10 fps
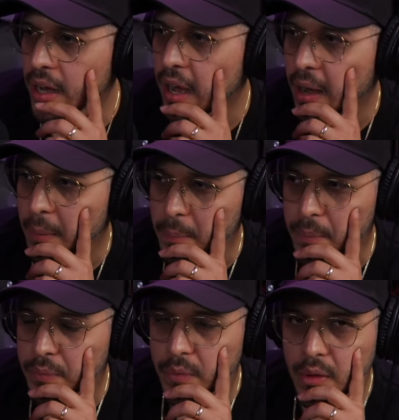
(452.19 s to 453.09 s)

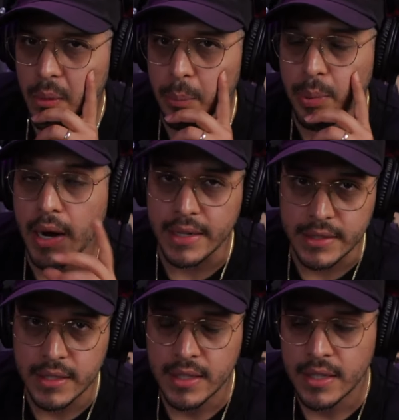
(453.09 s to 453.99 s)

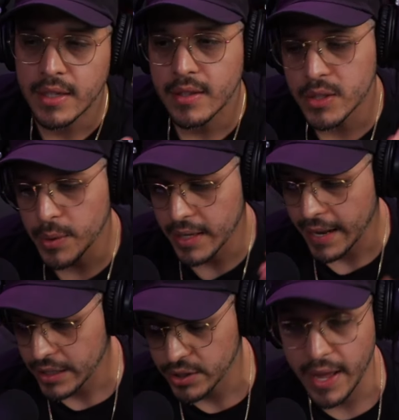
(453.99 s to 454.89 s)
But this weekend I
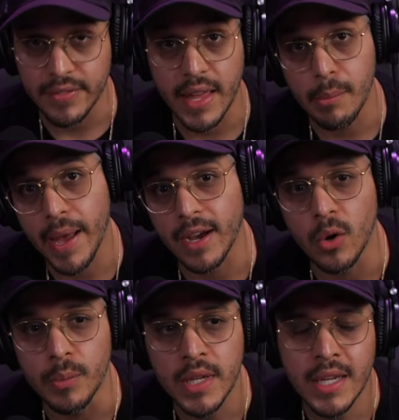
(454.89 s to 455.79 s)
actually have to head back home.